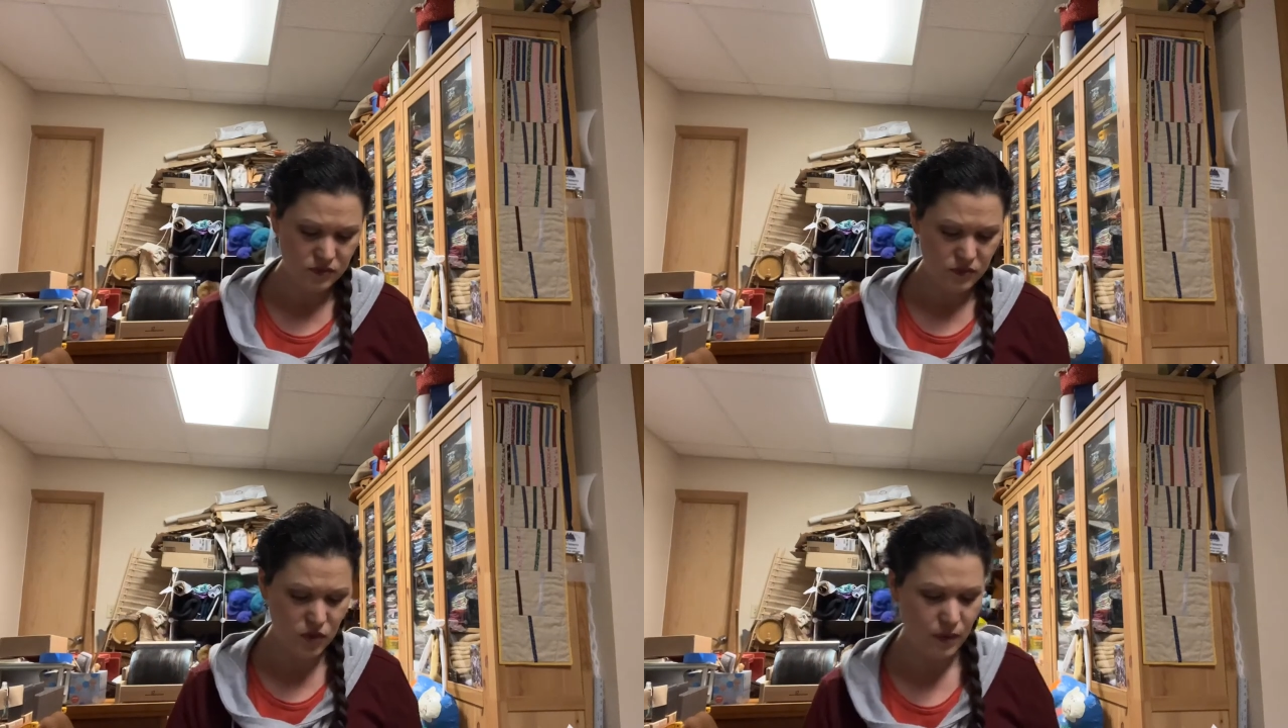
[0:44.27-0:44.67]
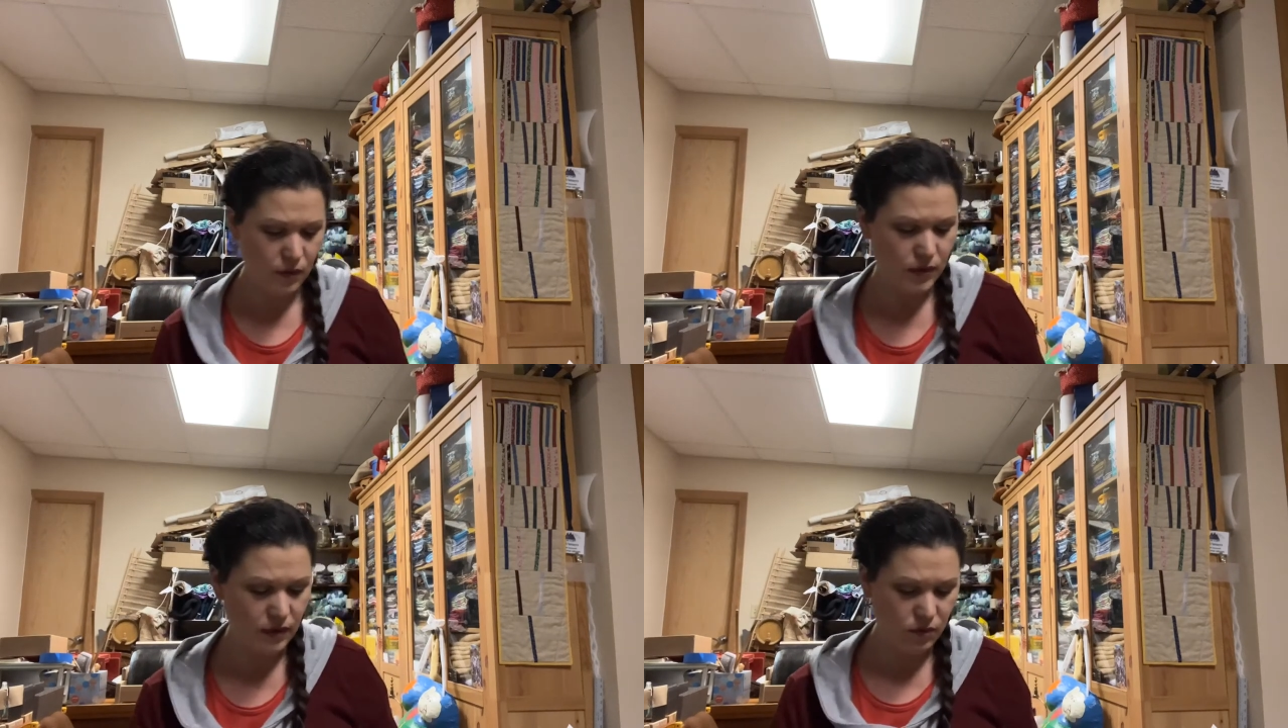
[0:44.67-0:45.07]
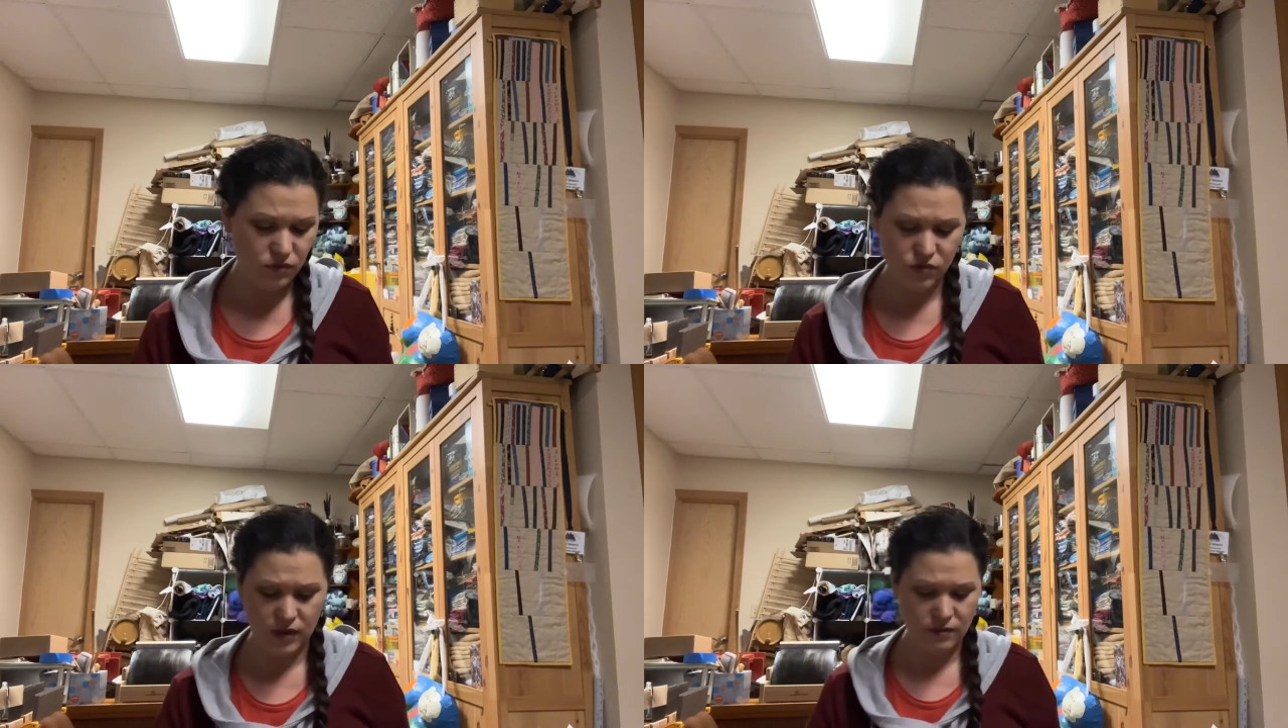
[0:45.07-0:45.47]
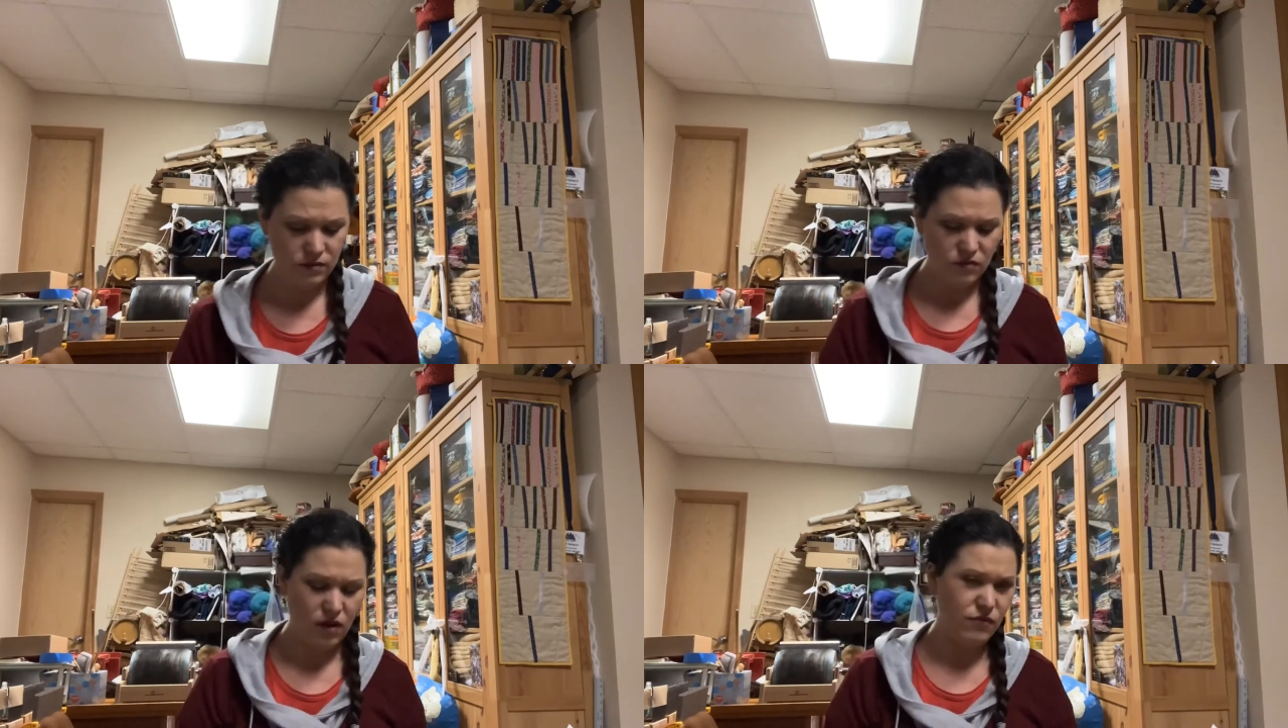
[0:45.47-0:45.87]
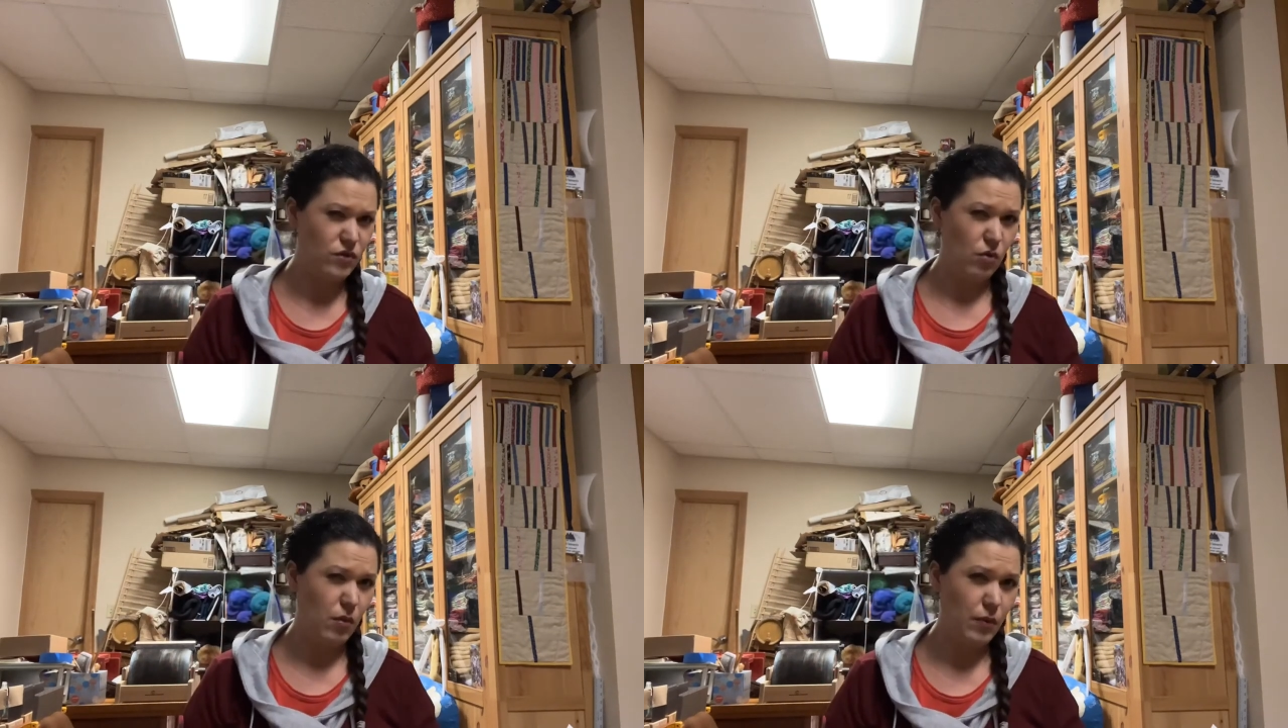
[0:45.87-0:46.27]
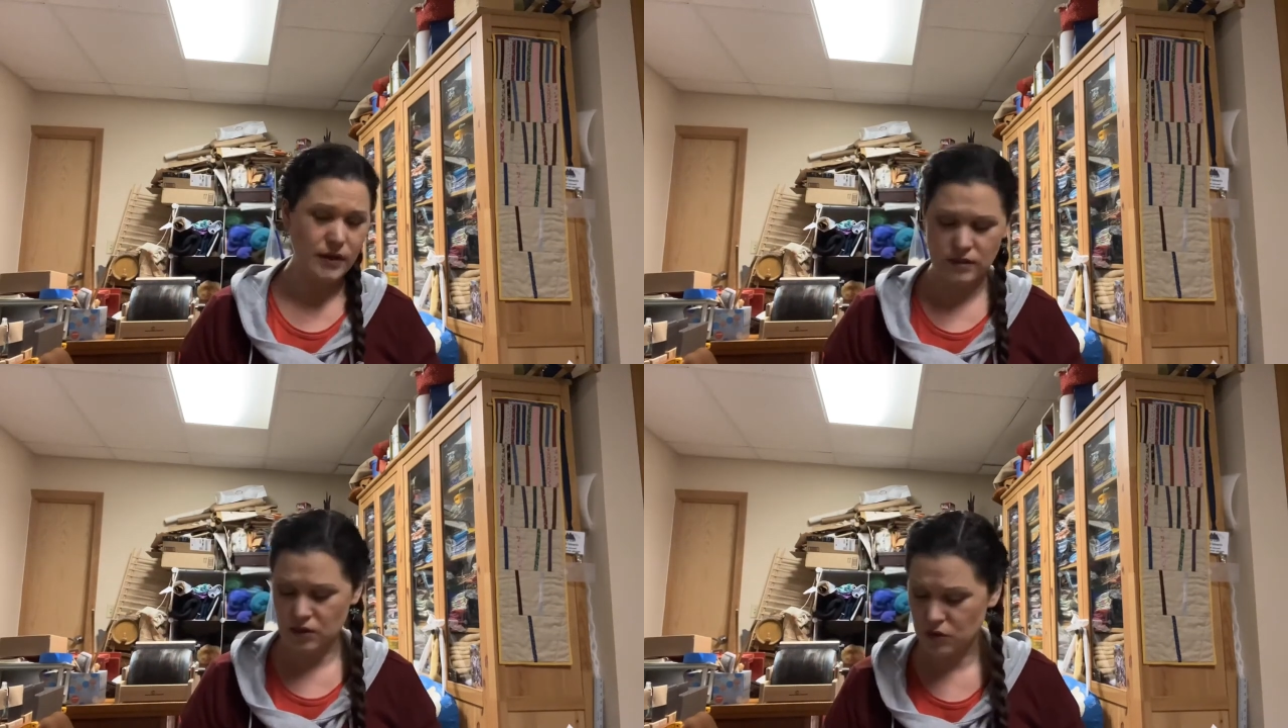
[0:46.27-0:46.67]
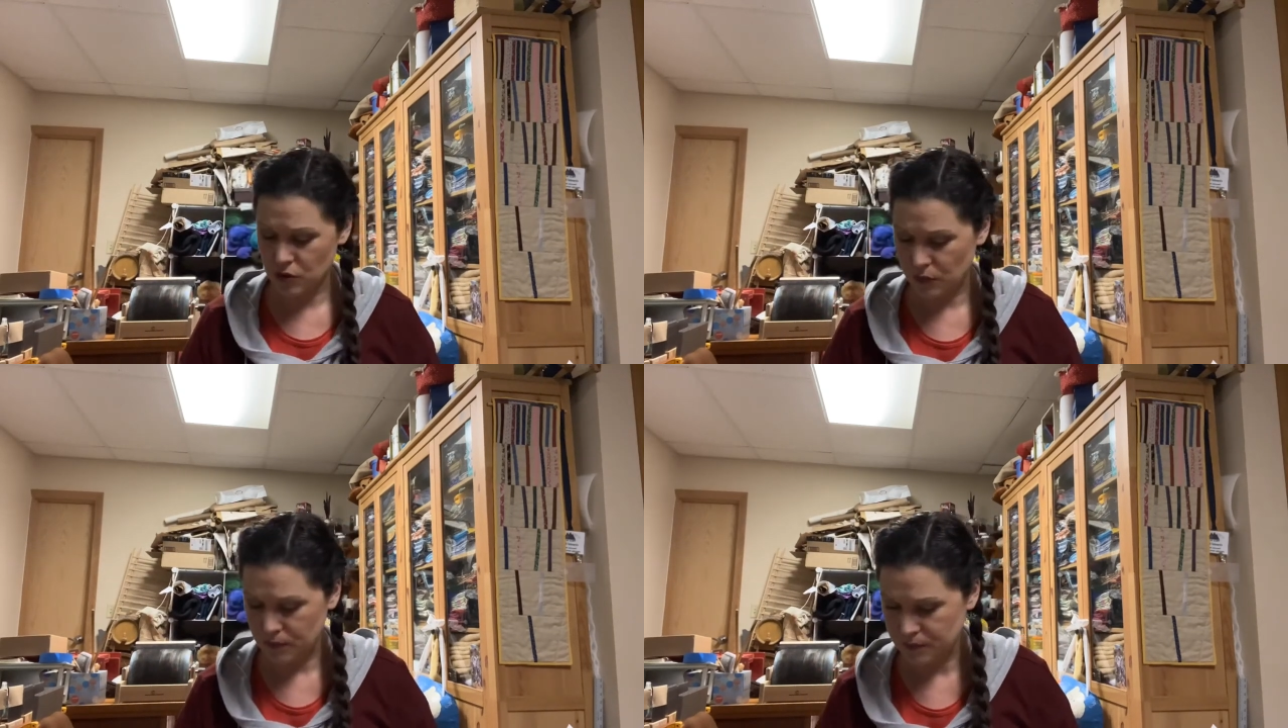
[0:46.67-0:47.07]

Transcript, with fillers: they're buy one, get one free off their normal prices, so